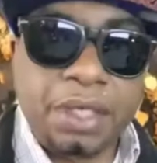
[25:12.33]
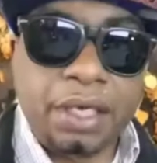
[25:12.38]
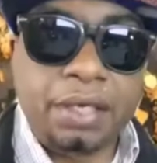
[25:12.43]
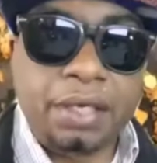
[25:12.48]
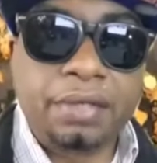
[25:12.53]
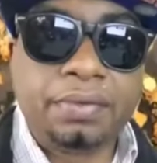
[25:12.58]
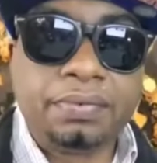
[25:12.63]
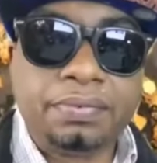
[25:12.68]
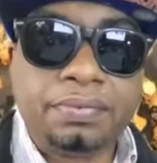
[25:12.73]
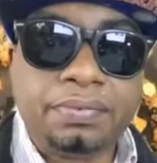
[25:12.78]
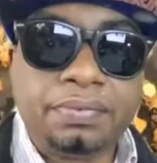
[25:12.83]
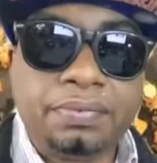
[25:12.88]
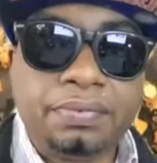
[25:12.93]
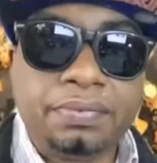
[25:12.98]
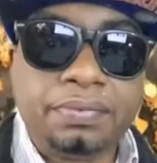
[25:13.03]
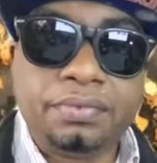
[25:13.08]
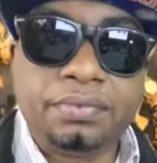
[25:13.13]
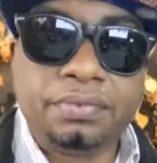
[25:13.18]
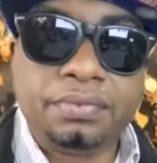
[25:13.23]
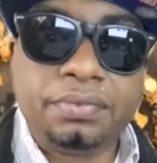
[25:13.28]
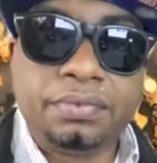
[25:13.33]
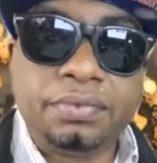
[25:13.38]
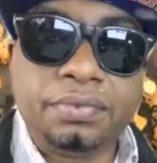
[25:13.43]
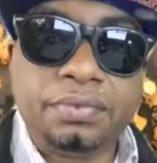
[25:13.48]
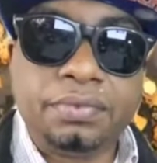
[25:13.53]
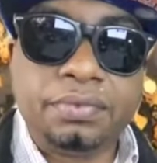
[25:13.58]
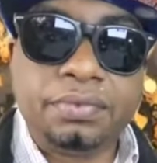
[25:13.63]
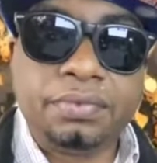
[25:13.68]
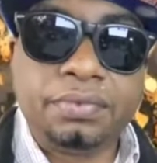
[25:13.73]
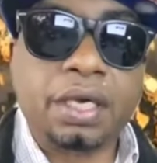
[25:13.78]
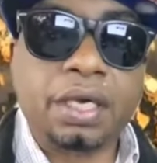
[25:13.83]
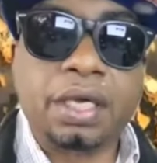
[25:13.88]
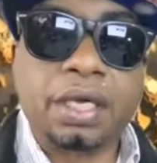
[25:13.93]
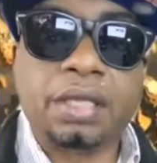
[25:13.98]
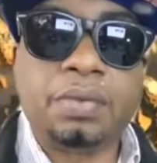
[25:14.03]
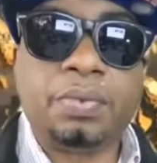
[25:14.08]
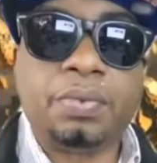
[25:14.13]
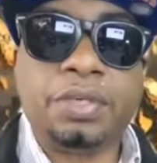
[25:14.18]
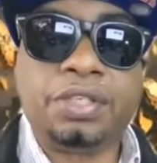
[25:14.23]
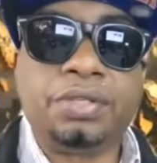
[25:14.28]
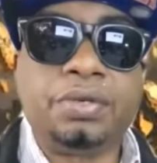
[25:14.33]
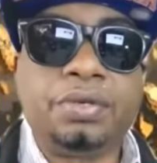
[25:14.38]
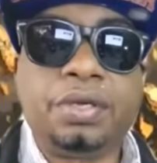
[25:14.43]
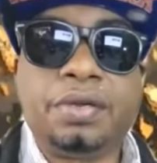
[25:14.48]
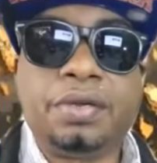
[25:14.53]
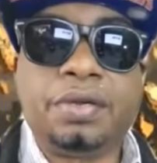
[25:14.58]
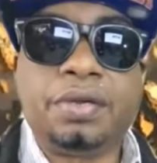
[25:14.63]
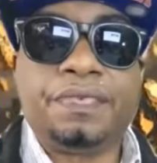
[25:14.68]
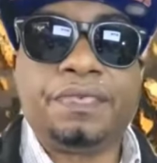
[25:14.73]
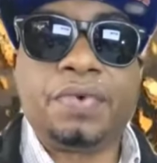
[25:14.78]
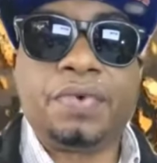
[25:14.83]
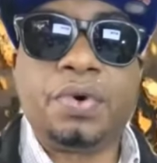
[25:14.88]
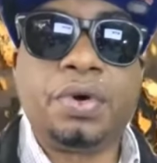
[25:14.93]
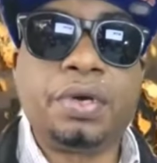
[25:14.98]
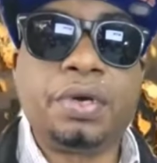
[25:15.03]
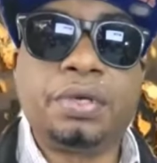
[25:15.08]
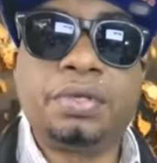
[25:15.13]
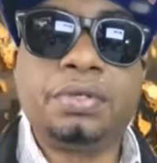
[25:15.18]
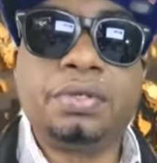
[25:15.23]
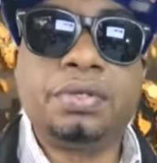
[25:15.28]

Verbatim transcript: I'm saying. So you're going to get think, what you could afford.